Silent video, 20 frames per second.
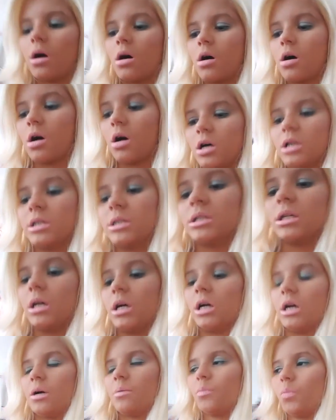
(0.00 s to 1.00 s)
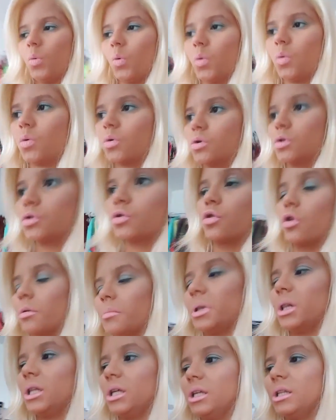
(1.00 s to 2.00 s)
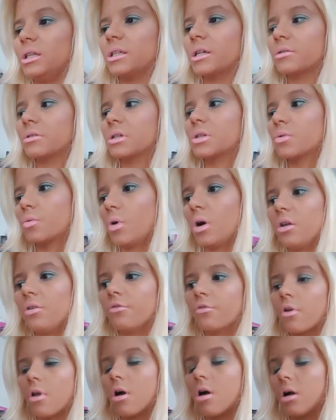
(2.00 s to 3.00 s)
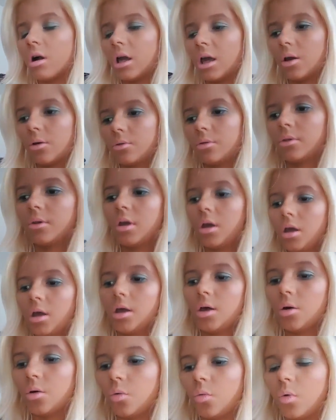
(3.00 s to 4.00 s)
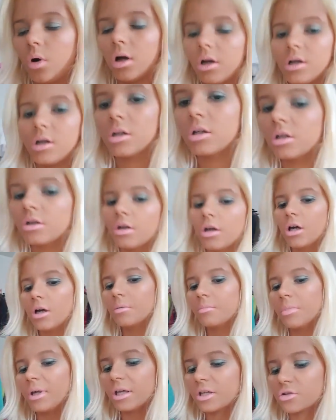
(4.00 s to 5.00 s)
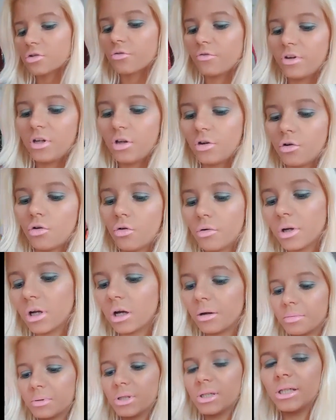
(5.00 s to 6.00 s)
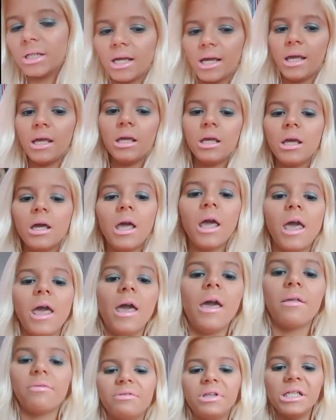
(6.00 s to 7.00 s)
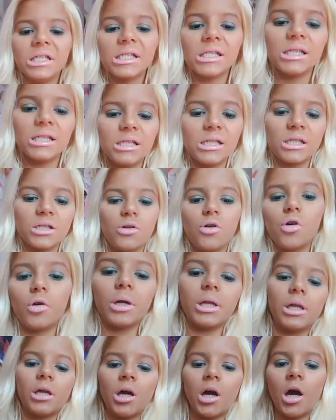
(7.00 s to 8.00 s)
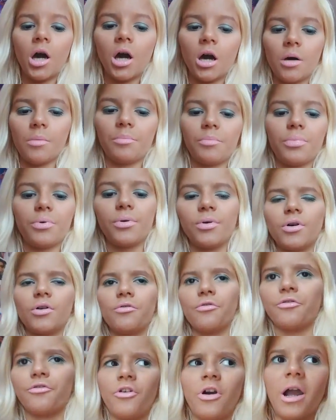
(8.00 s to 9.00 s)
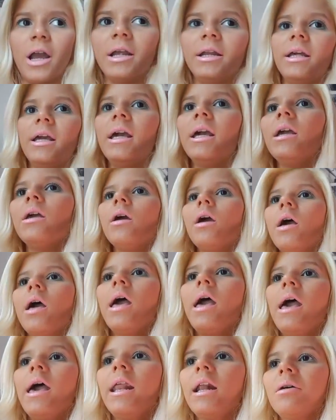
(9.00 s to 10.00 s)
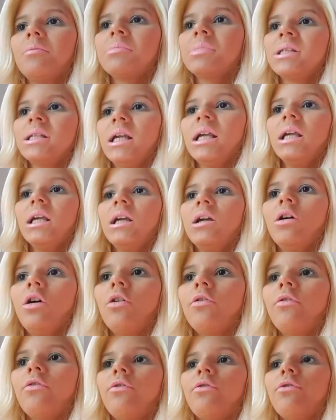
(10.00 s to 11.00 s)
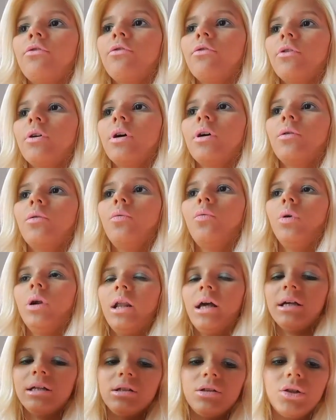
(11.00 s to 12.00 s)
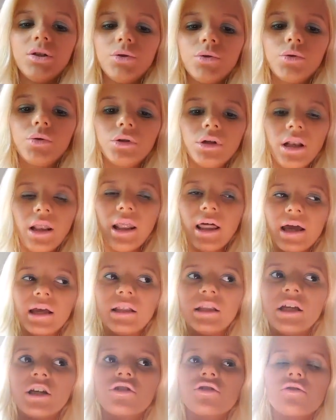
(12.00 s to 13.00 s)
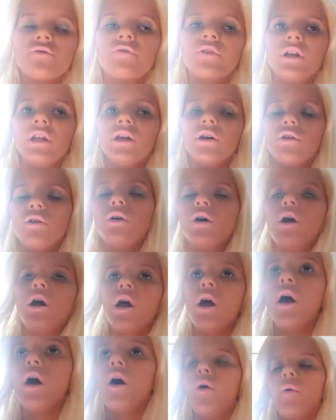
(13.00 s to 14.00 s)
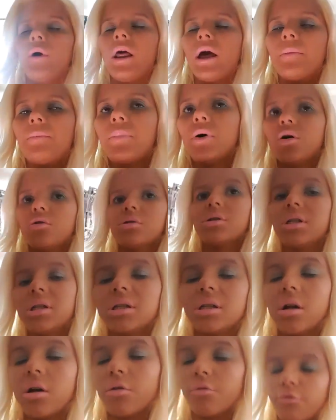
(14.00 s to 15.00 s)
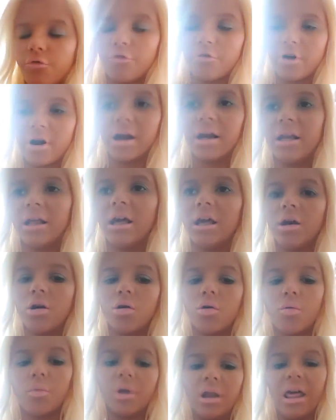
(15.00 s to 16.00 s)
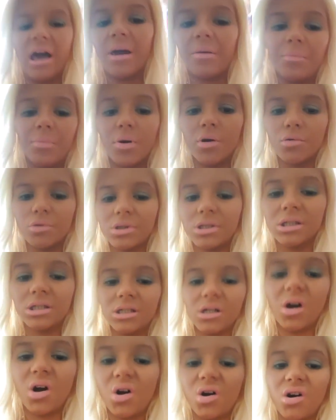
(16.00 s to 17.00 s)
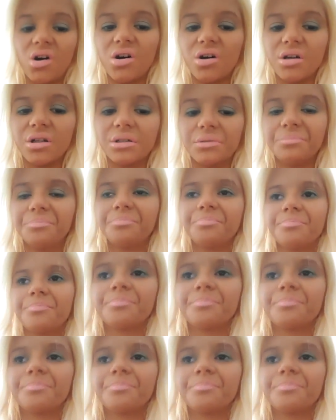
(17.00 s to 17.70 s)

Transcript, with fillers: on um, normally there is one vlog and one um, extra video going up today this is going up Friday and I'm thinking of will I do like the extra video? Will I post it on Friday or will I post it on